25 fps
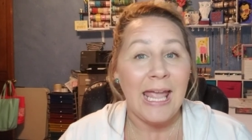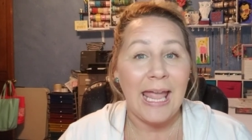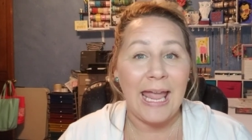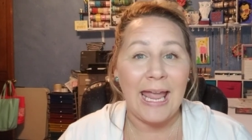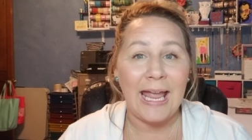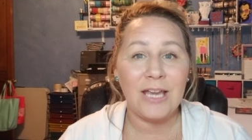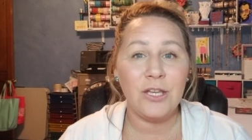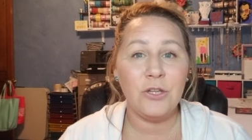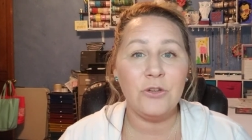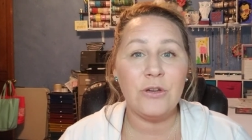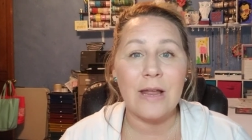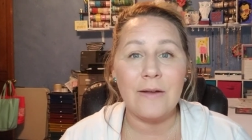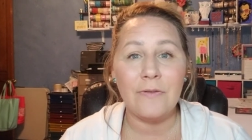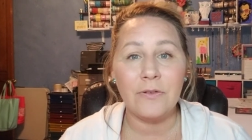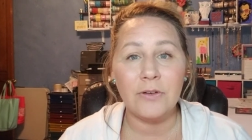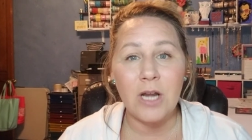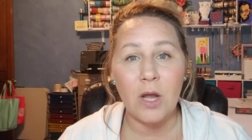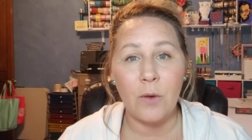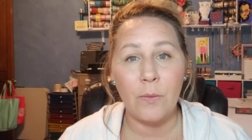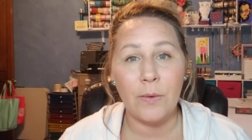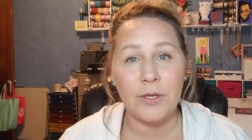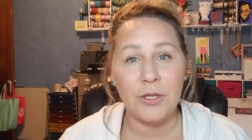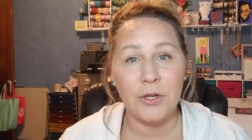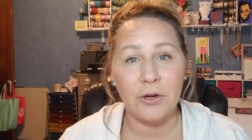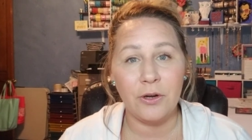and you never know
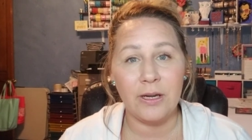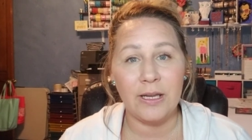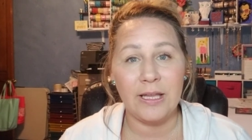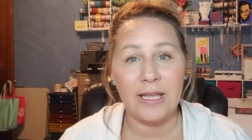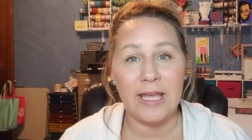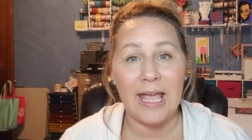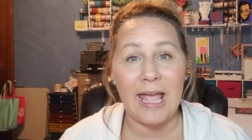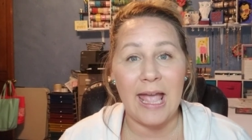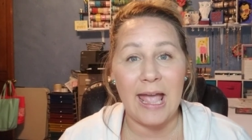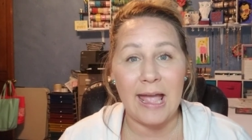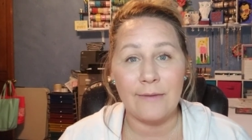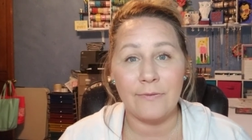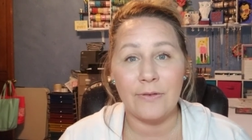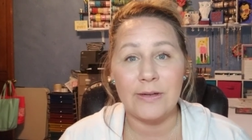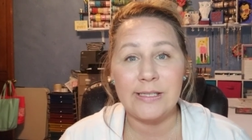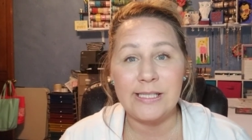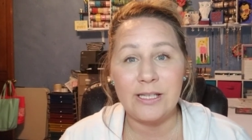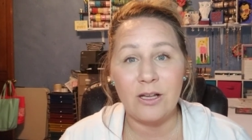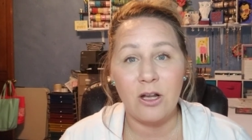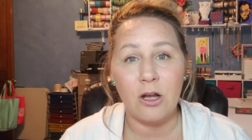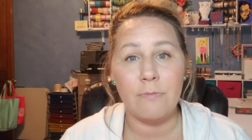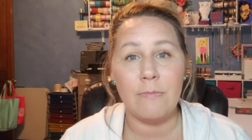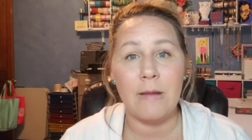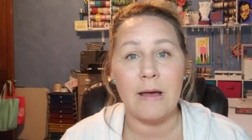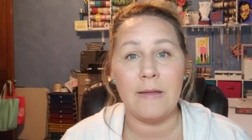what you're going to get every
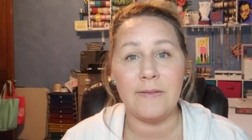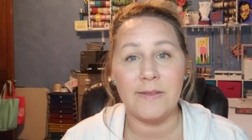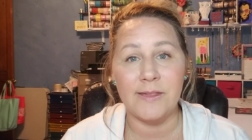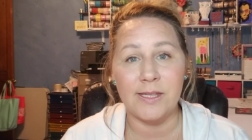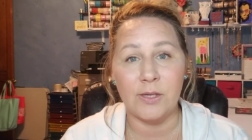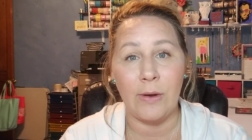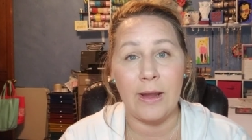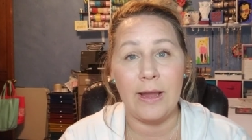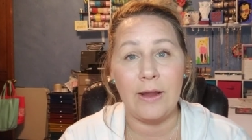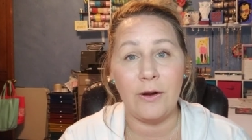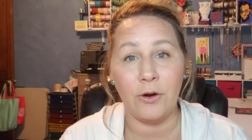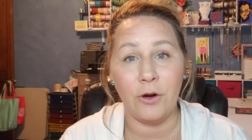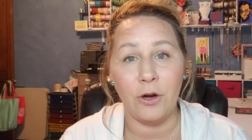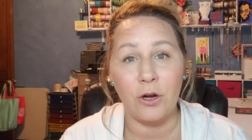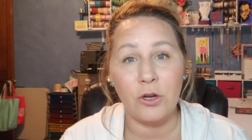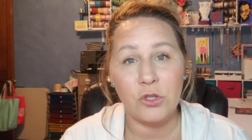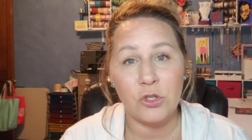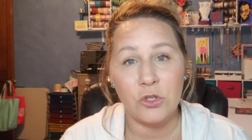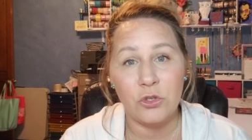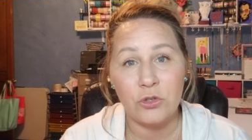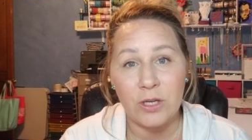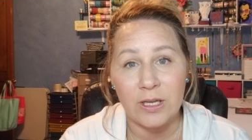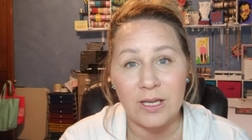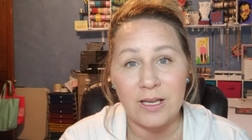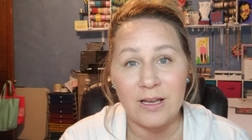single month. So I urge
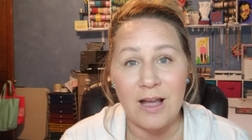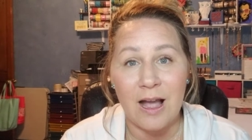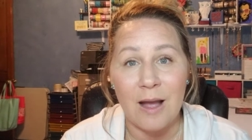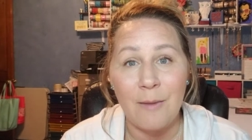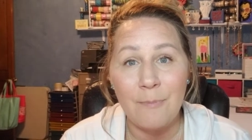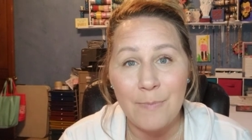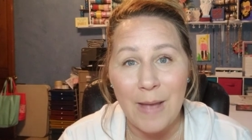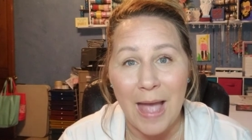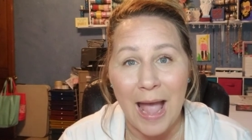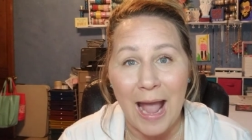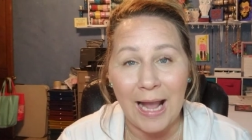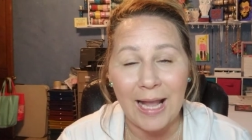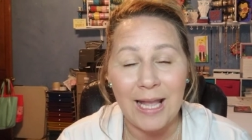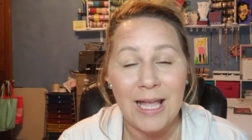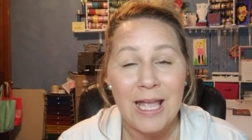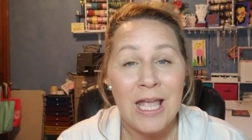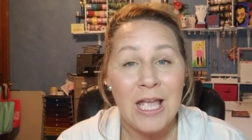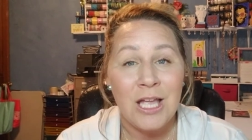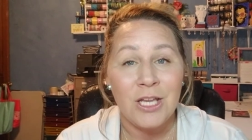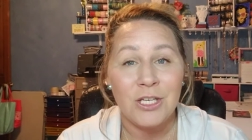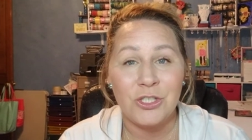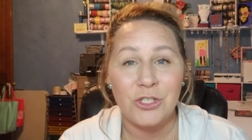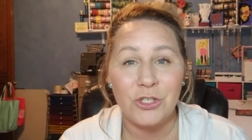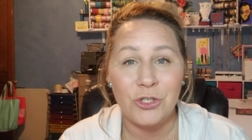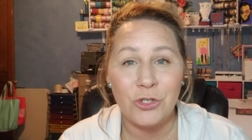you to come back
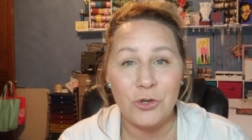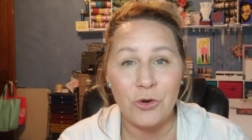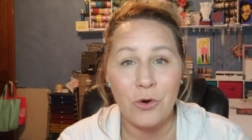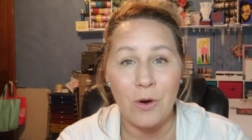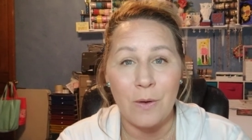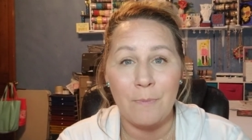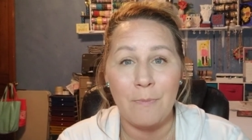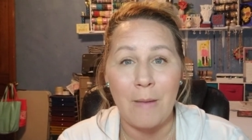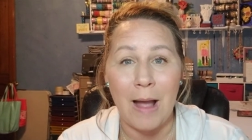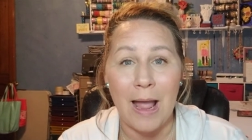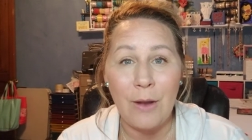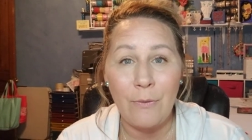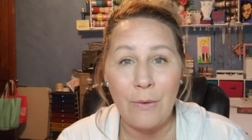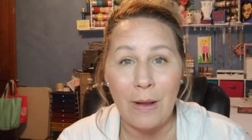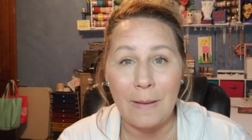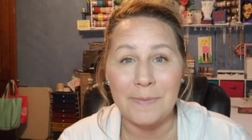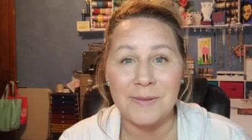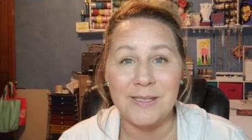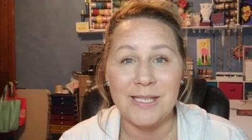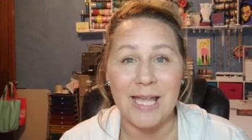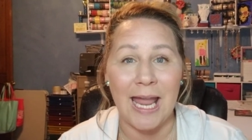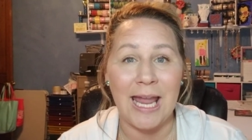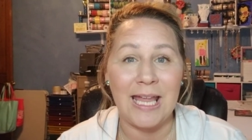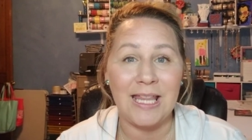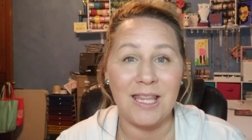to my
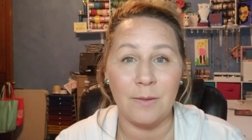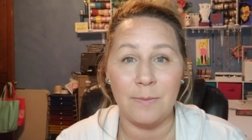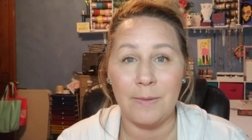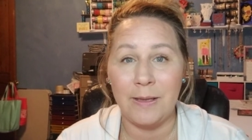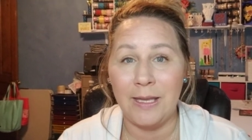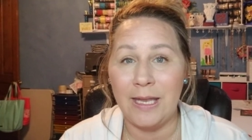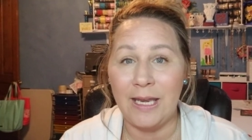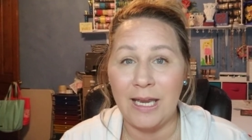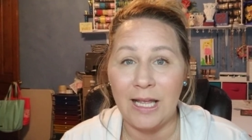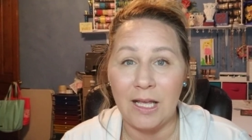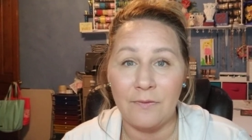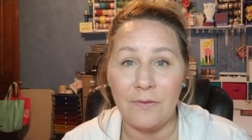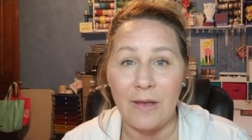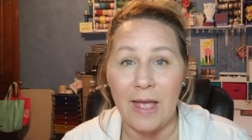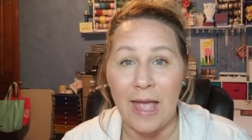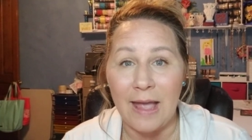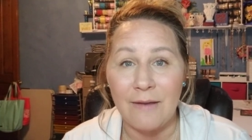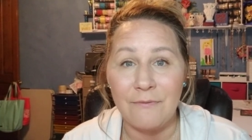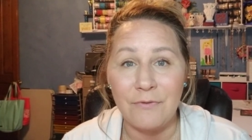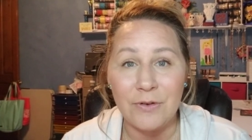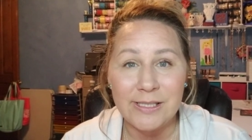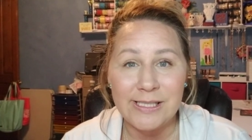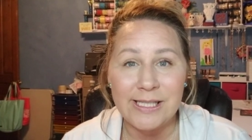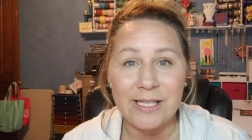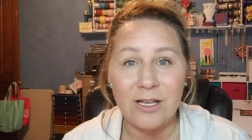website at the beginning of
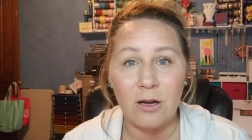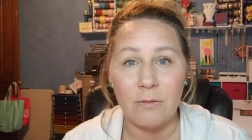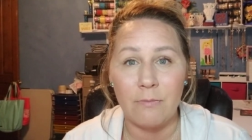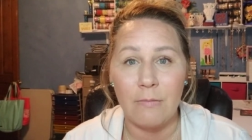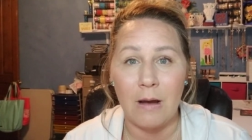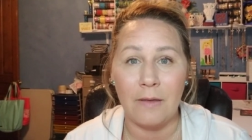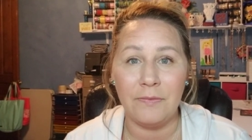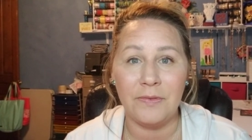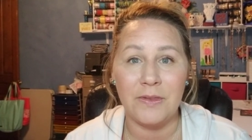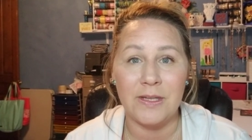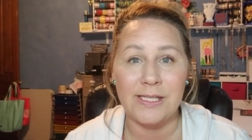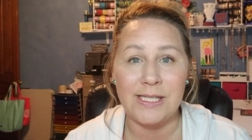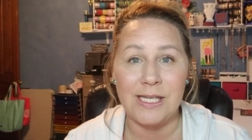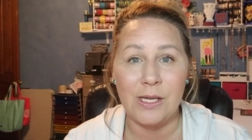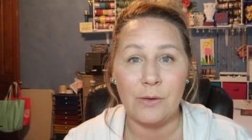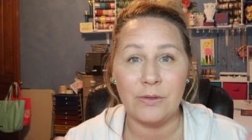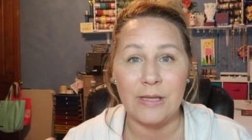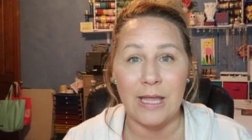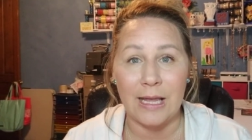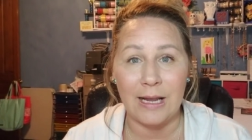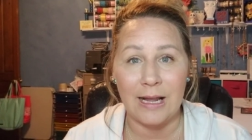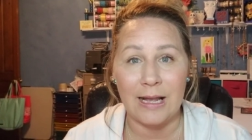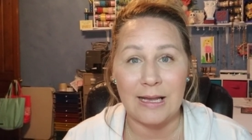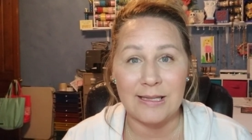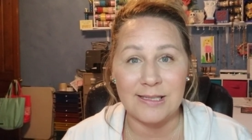every single month to see what
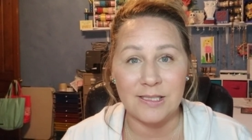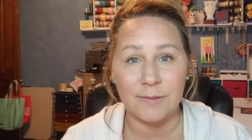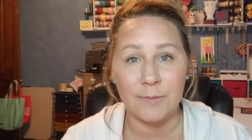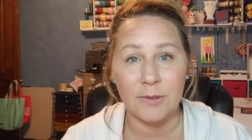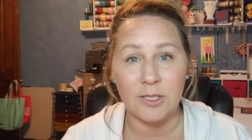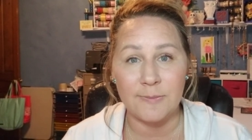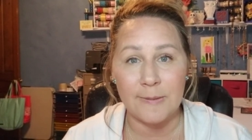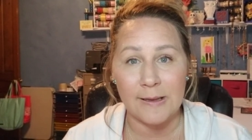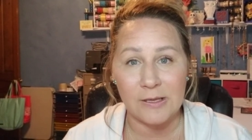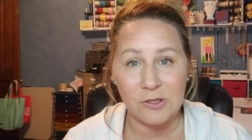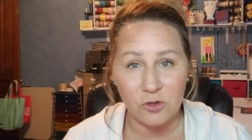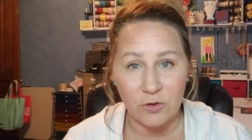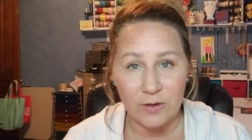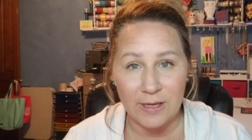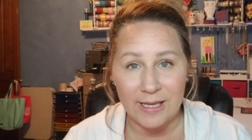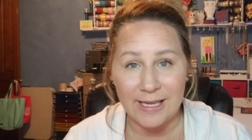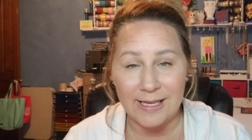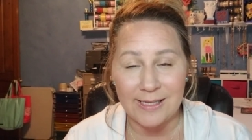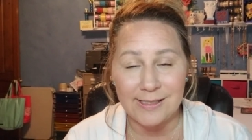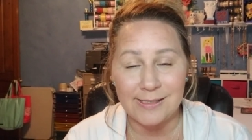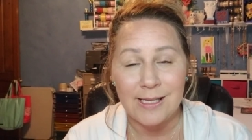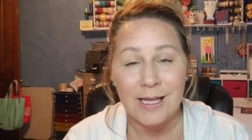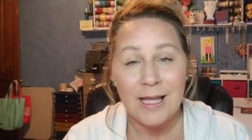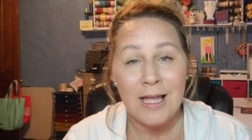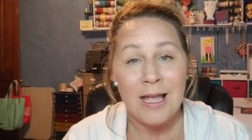that customer special is.